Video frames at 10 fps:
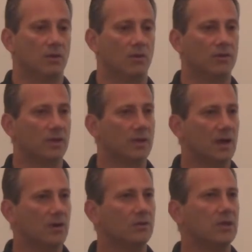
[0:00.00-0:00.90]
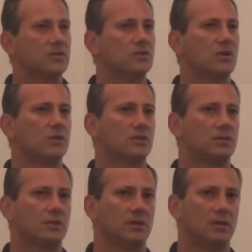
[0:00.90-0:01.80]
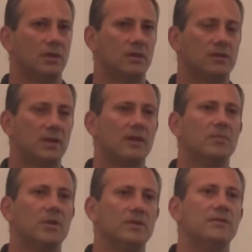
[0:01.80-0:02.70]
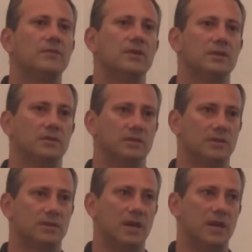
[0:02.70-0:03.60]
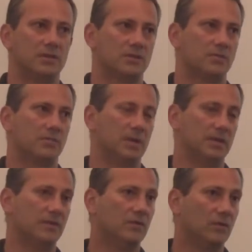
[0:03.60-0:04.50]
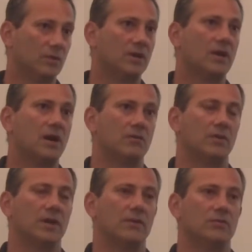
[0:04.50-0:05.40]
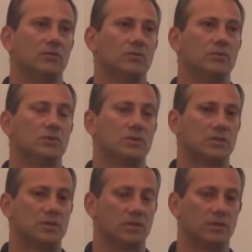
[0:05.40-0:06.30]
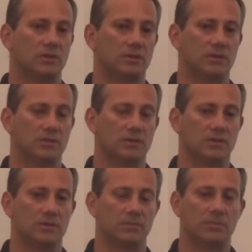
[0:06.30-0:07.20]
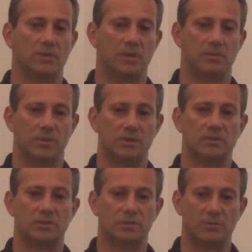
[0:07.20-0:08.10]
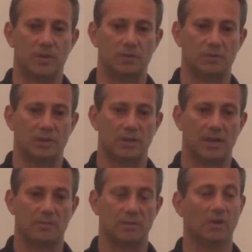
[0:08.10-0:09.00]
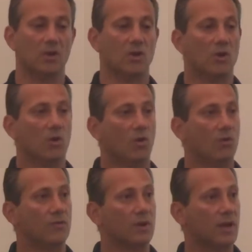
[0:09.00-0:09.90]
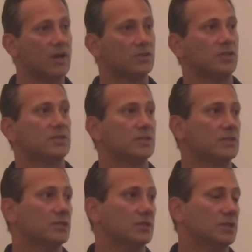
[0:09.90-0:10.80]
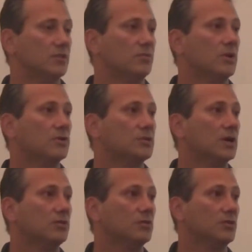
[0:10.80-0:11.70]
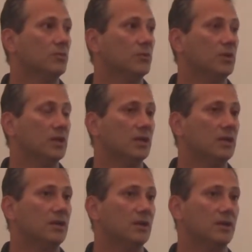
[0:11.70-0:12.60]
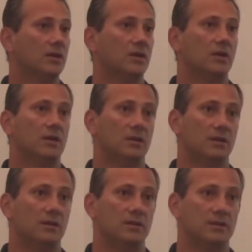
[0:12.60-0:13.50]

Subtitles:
on the ground, that's not a terribly difficult task. But even on the ground, we have to do certain processes to make sure that happens. Over large distances that we are trying to communicate here, the